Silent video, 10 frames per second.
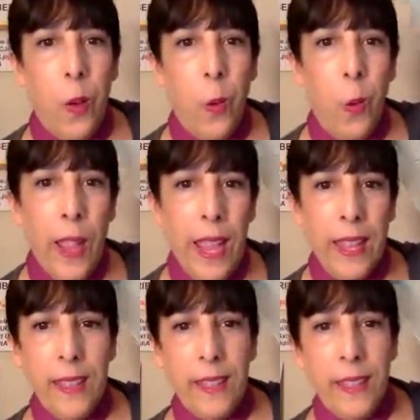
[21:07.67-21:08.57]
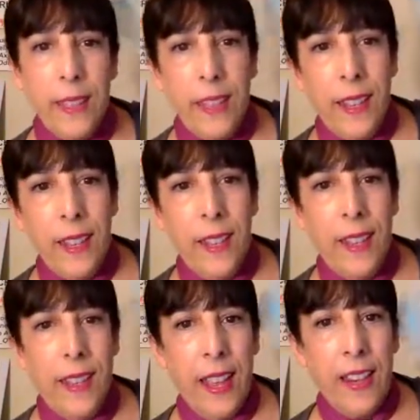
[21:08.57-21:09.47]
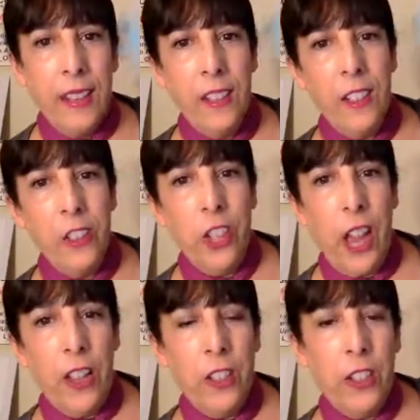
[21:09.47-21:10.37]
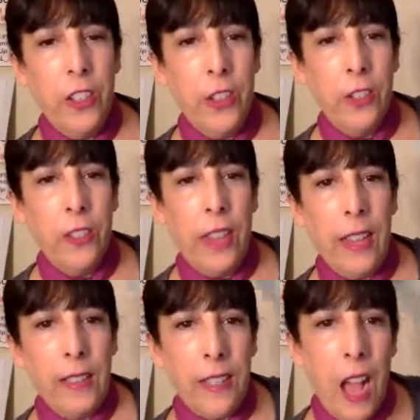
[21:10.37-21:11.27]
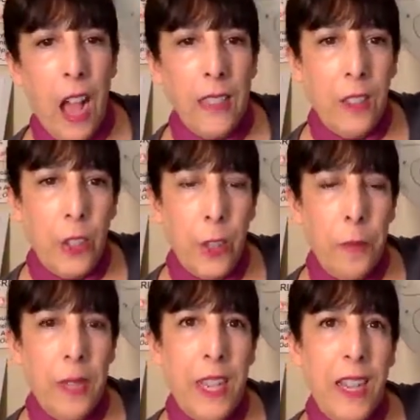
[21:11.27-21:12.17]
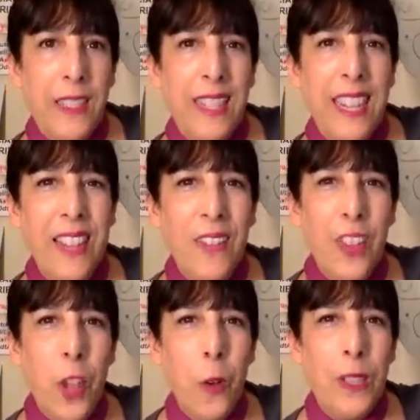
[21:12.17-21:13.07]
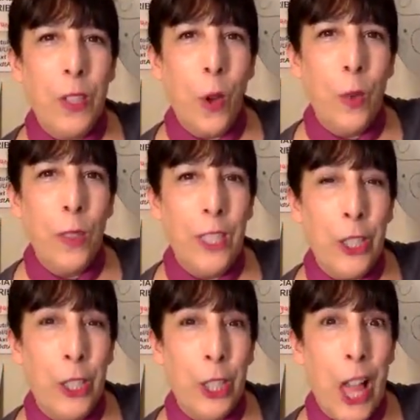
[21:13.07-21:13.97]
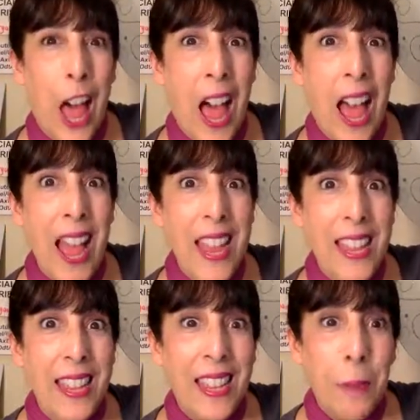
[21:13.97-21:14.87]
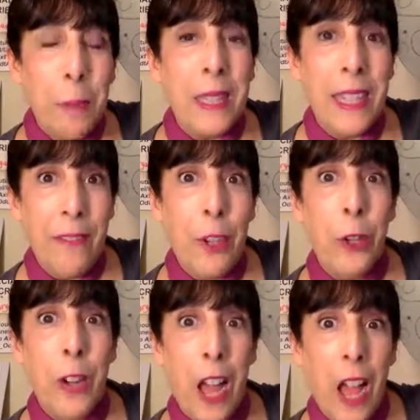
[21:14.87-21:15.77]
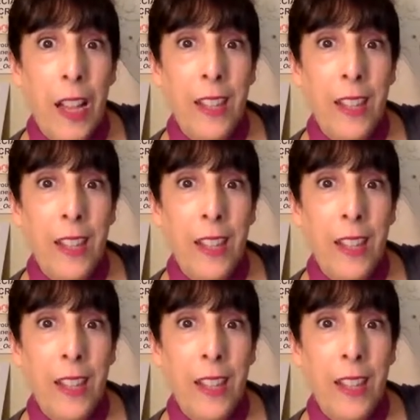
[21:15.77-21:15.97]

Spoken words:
wings that a little child could use as a costume, because even though it's only July, believe it or not,